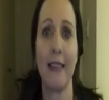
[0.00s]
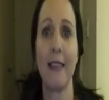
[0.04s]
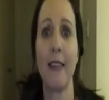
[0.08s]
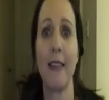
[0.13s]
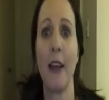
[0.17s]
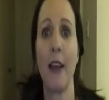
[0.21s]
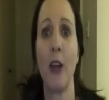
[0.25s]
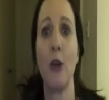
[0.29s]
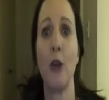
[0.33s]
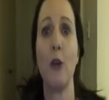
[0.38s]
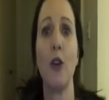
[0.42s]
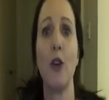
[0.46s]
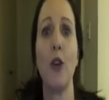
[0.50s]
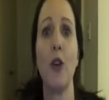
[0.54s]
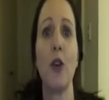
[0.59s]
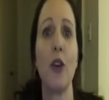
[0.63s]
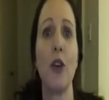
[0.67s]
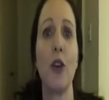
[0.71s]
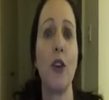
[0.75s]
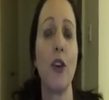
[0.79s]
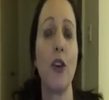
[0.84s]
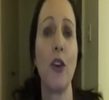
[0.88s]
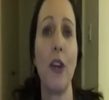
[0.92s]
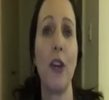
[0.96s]
So you
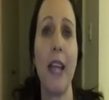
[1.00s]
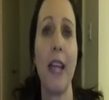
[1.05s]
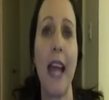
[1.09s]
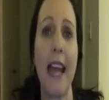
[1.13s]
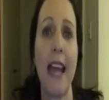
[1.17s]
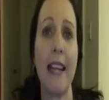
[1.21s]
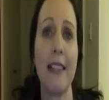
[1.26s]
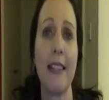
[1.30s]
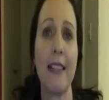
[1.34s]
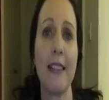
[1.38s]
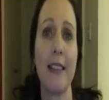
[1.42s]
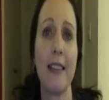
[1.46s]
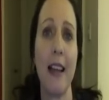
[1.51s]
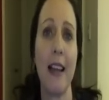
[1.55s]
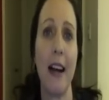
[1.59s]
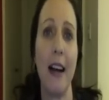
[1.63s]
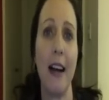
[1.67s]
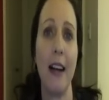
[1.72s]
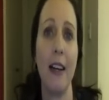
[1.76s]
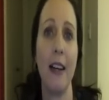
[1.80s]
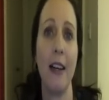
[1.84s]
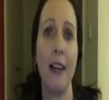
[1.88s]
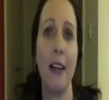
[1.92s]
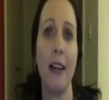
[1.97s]
can create
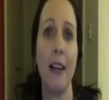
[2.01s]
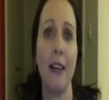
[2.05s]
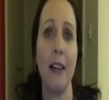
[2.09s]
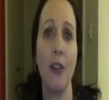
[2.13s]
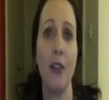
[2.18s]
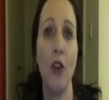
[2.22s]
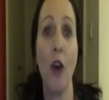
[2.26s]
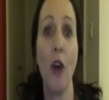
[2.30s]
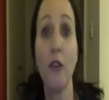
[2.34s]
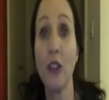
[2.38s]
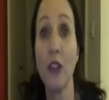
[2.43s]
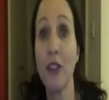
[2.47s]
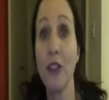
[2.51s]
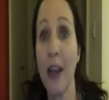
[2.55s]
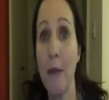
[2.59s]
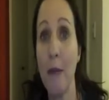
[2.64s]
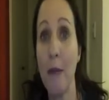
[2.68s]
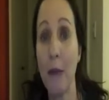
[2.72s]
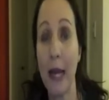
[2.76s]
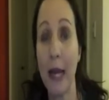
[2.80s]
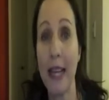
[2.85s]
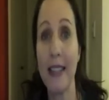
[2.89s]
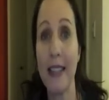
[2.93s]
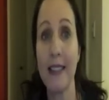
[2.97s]
novel
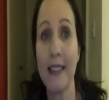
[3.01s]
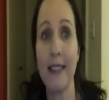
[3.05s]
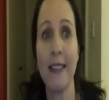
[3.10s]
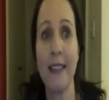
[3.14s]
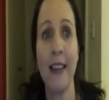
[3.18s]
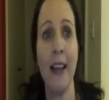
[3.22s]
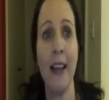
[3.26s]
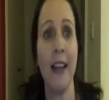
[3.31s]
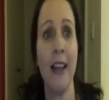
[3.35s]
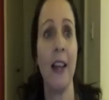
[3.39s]
templates,